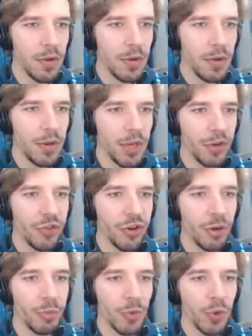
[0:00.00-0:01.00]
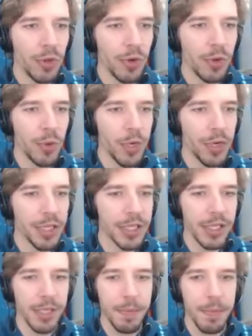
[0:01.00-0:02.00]
That should help you along quite
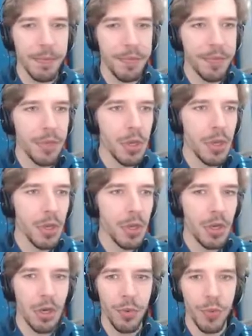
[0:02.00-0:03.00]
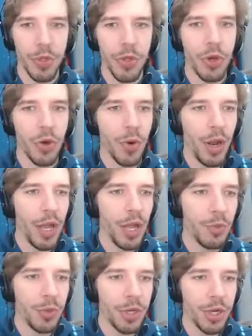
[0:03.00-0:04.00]
nicely. Here we go,
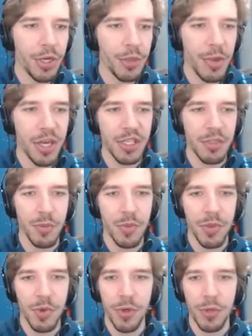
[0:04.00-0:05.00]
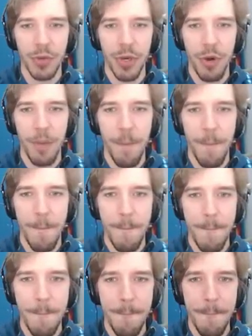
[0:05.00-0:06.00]
and we got the maximum score as well.
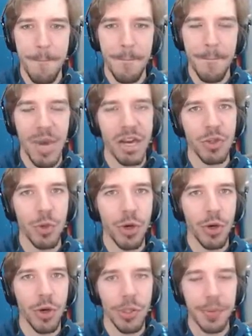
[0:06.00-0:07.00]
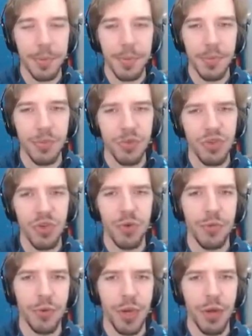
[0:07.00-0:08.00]
Minus one heart. Two
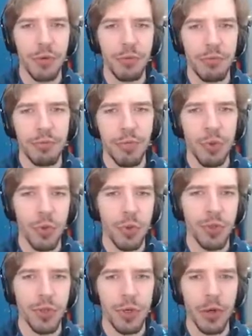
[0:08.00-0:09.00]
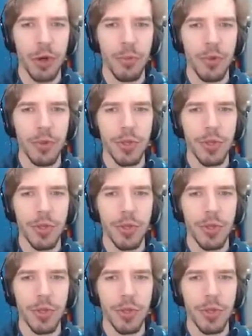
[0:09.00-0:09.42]
if you count gold star combos.